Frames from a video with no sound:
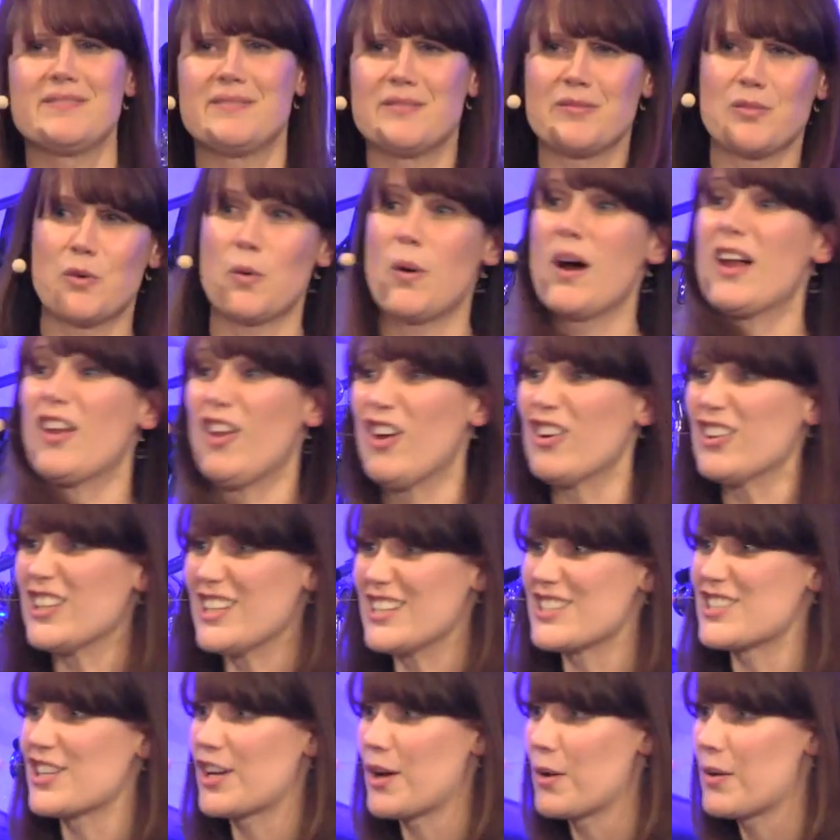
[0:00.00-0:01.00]
quite a lot of
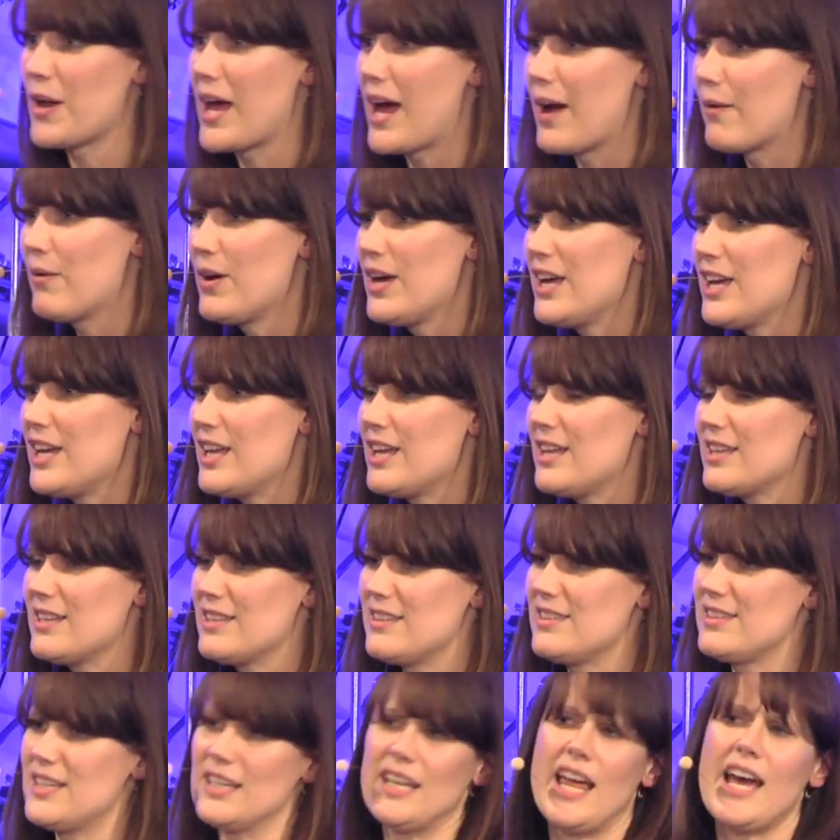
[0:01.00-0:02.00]
years ago now,
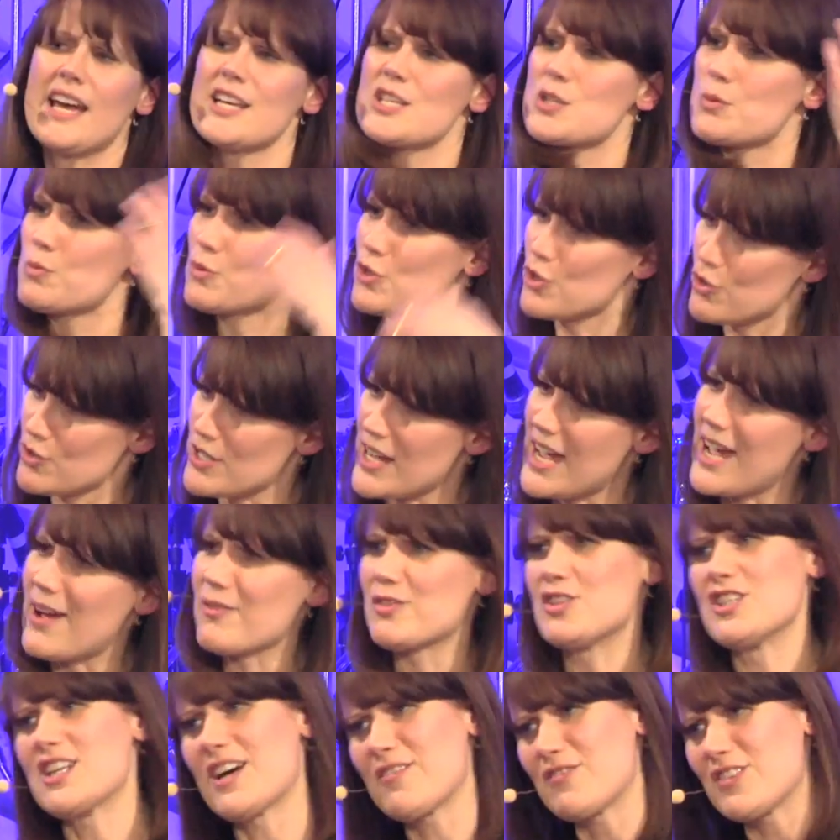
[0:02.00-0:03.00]
the lights would go down,
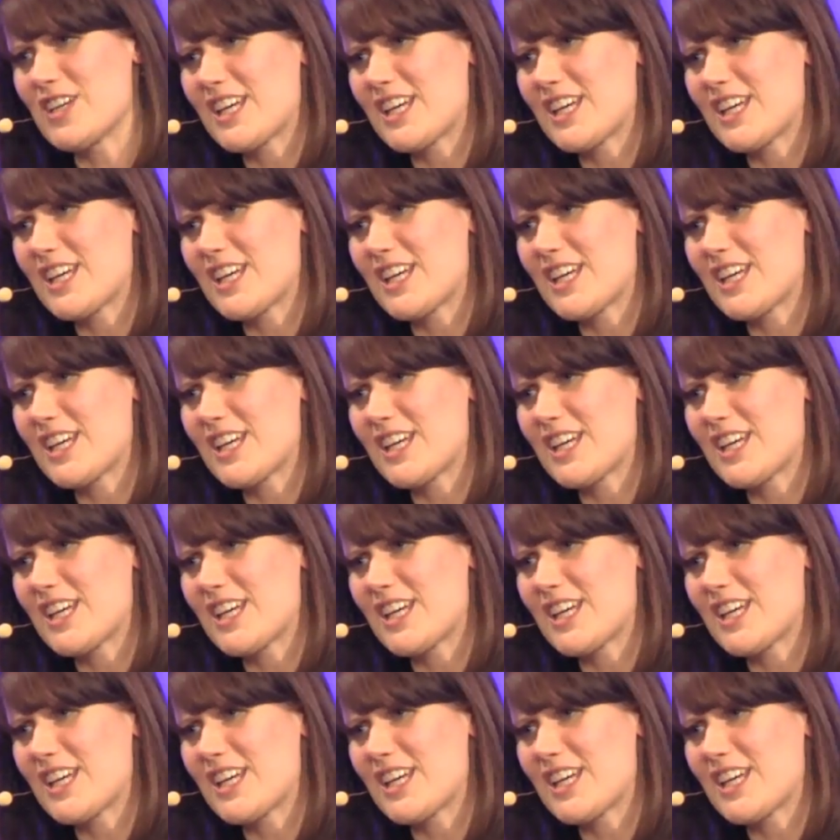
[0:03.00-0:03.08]
you'd have your